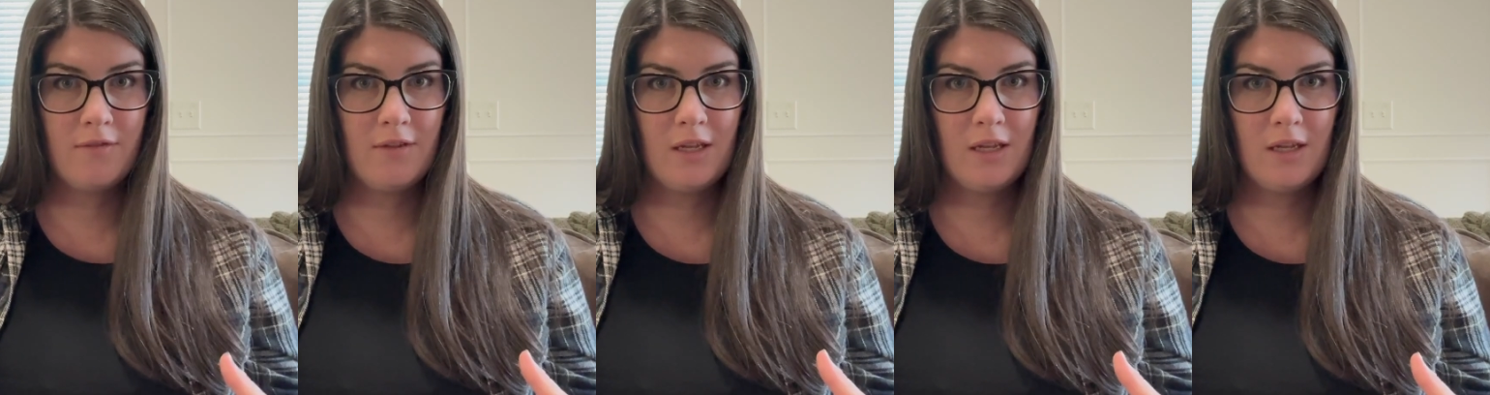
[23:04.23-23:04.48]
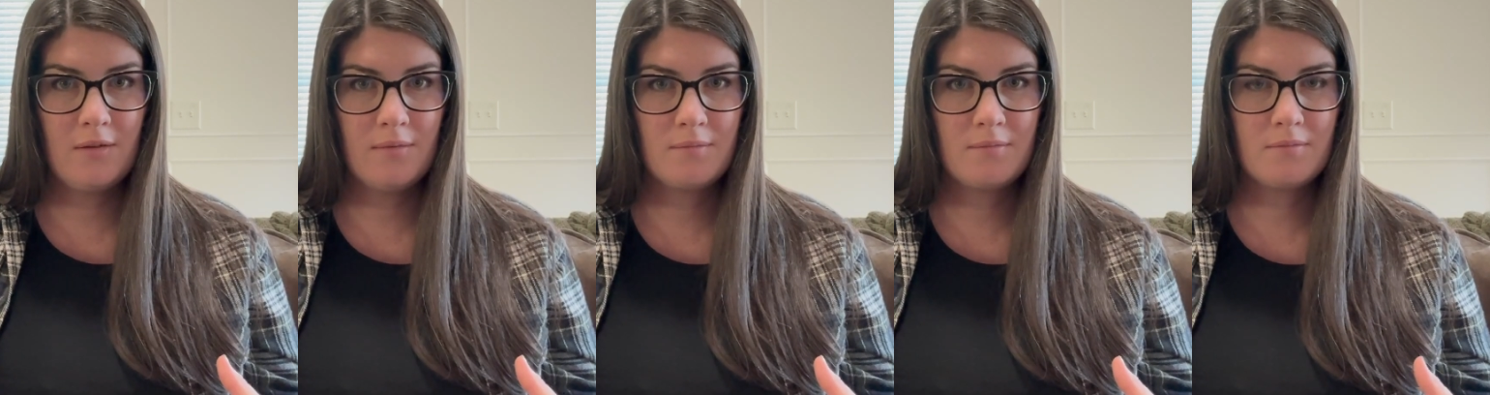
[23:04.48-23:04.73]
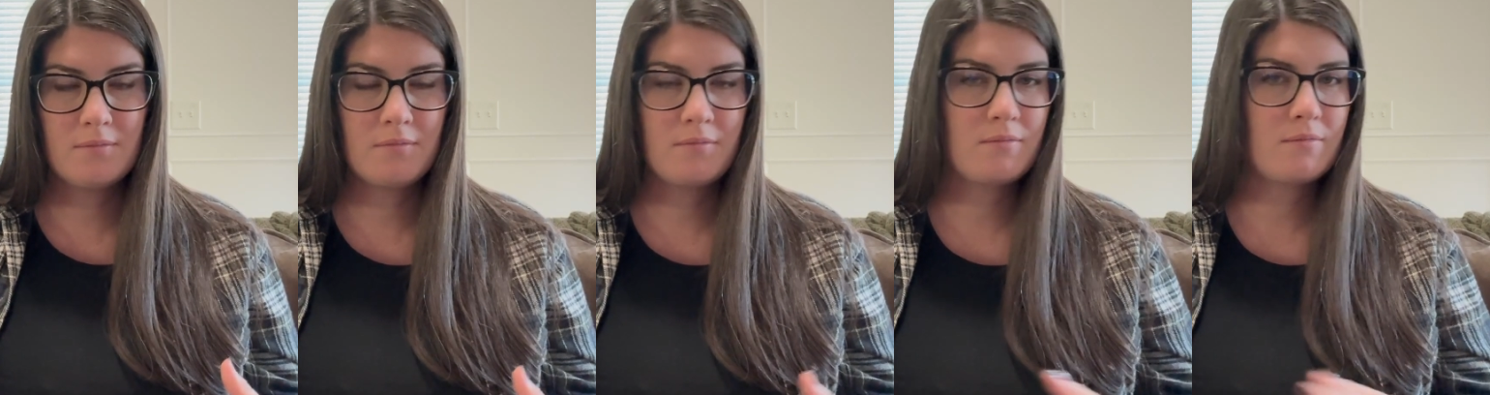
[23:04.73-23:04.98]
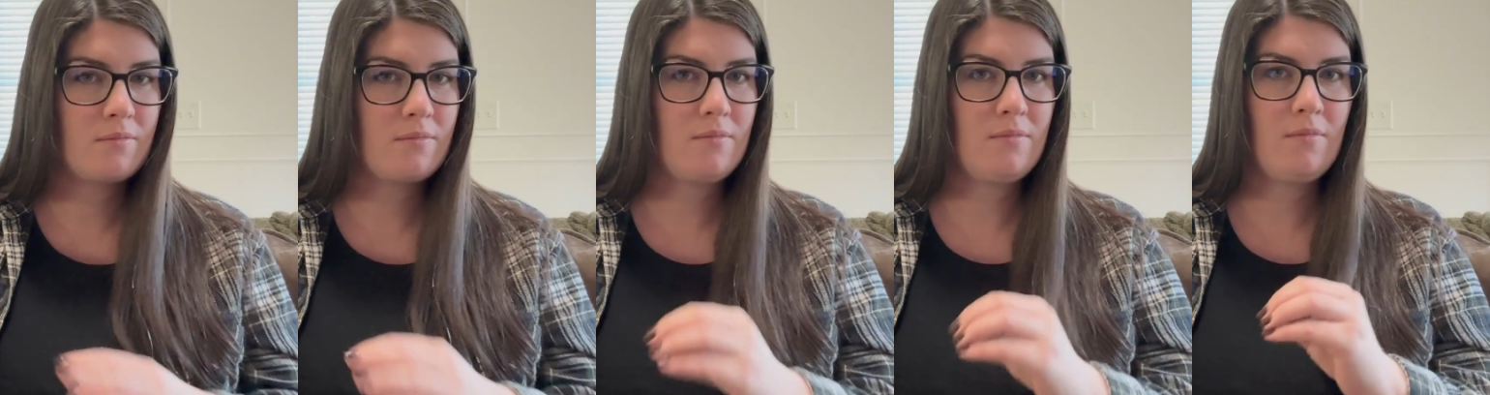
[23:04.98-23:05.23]
it,
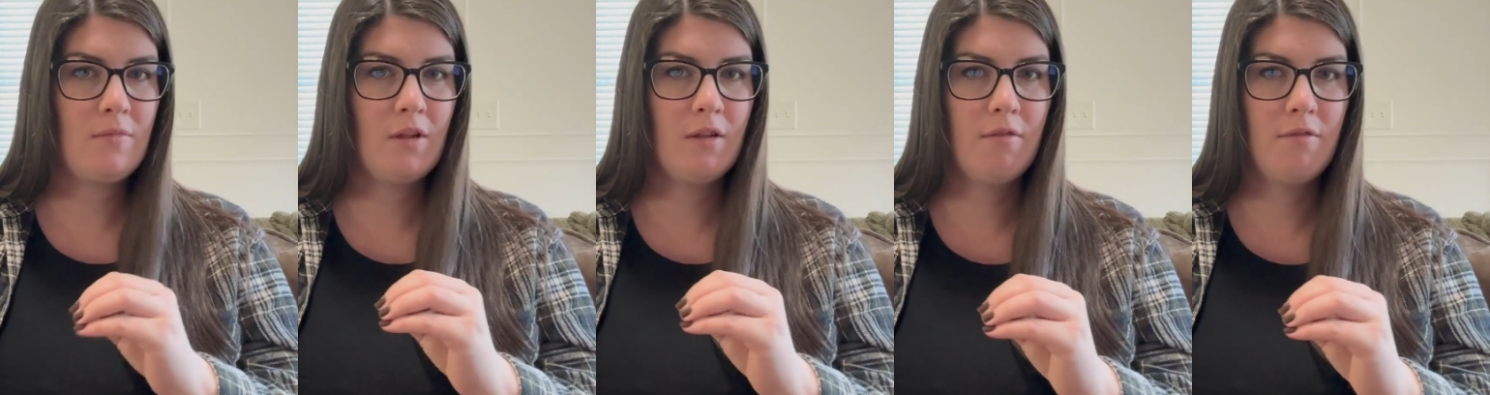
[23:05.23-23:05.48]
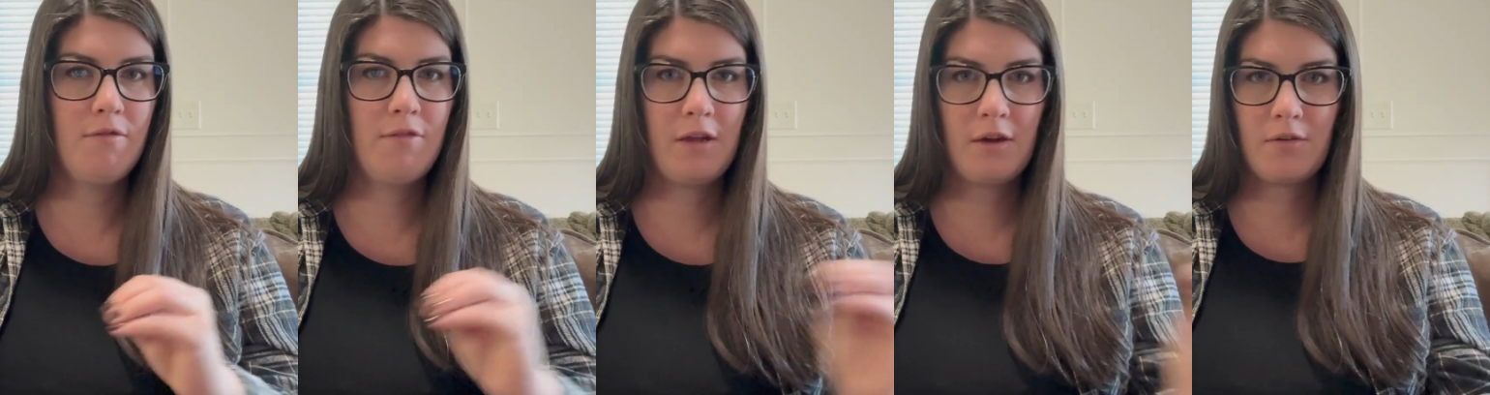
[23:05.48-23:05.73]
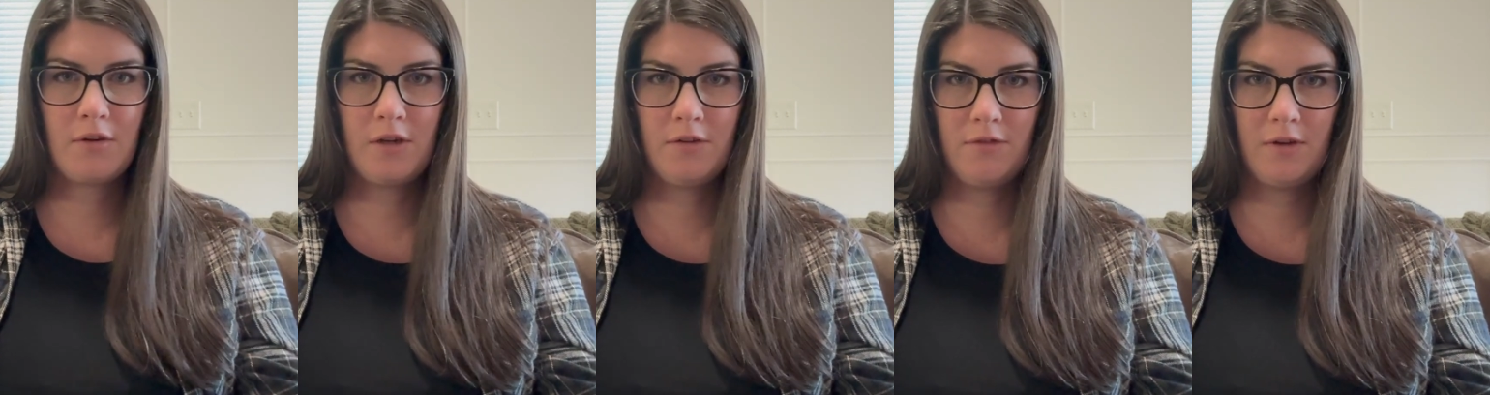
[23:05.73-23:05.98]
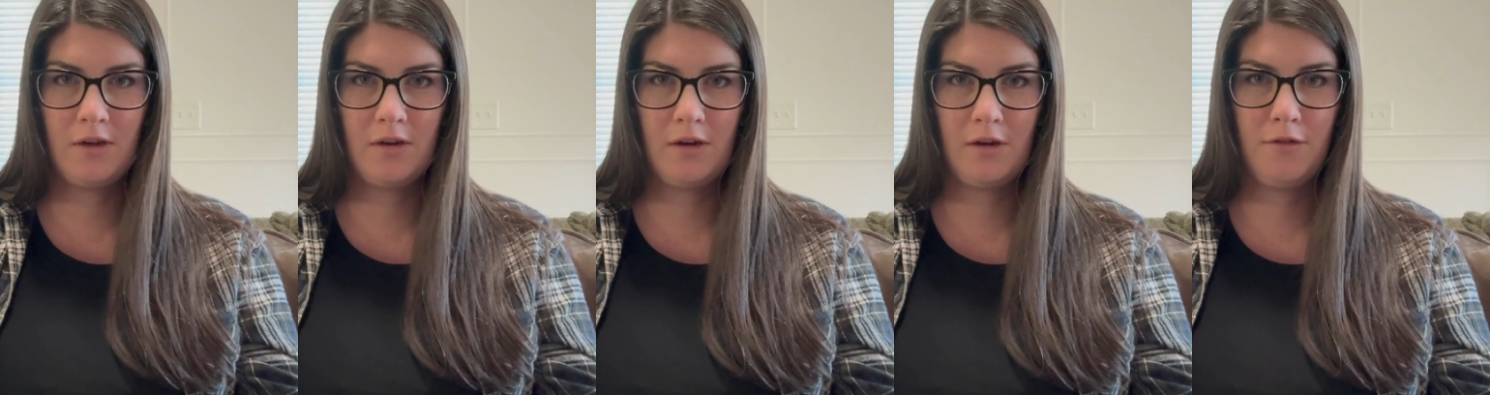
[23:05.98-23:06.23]
very,
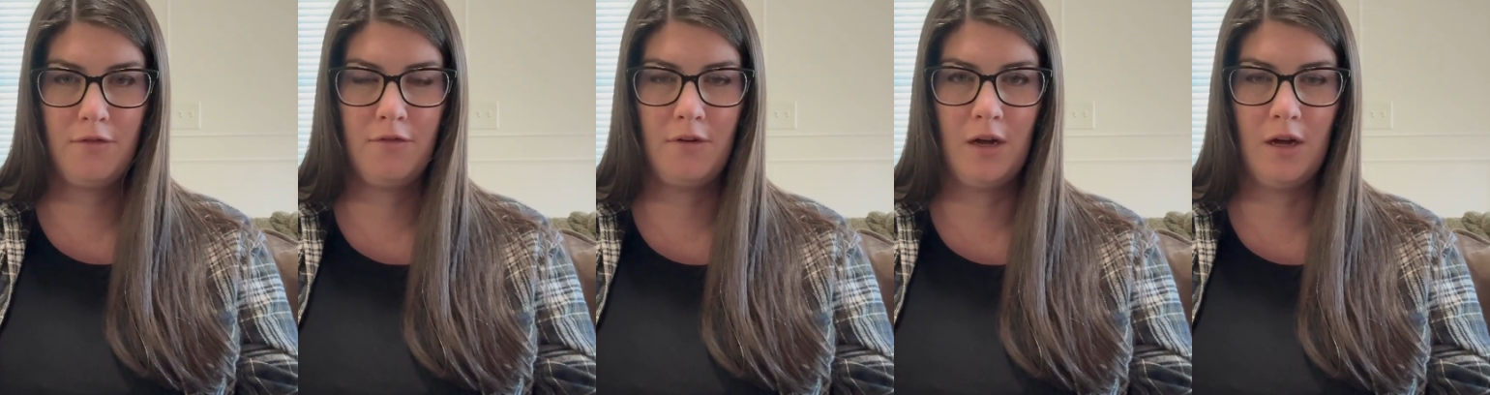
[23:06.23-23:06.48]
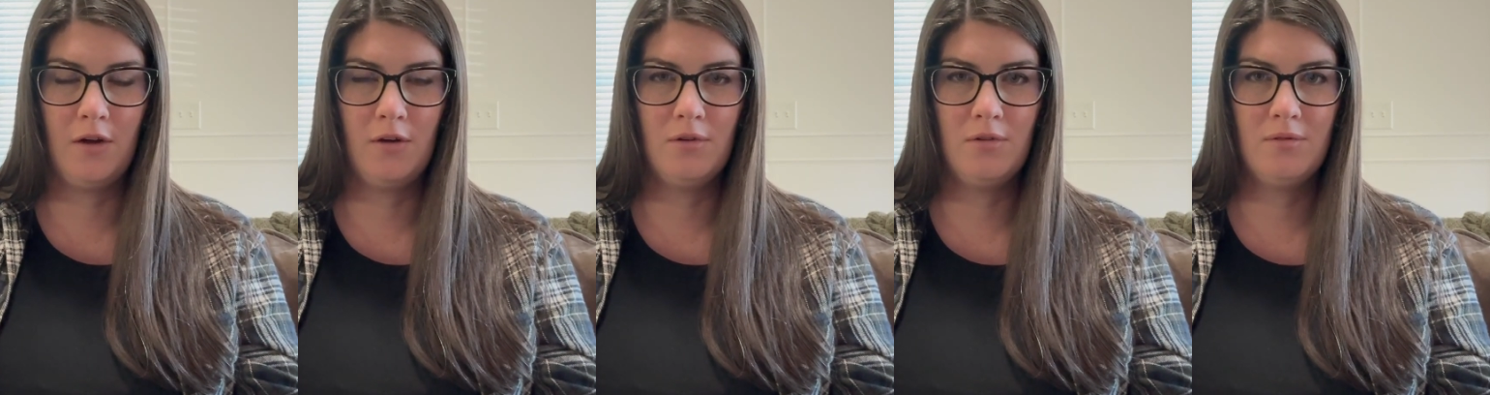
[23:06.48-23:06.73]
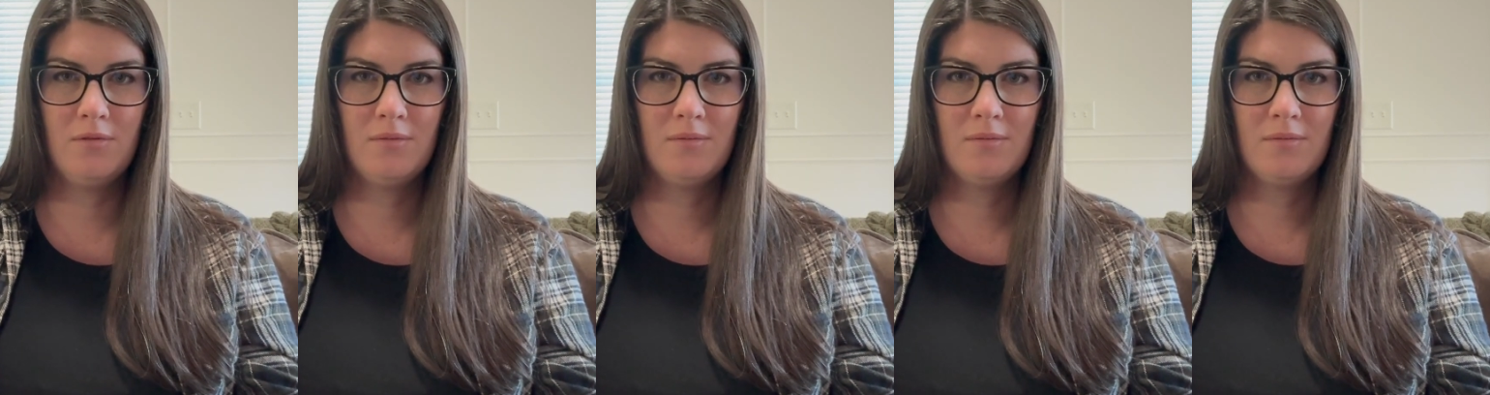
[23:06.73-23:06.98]
very faux.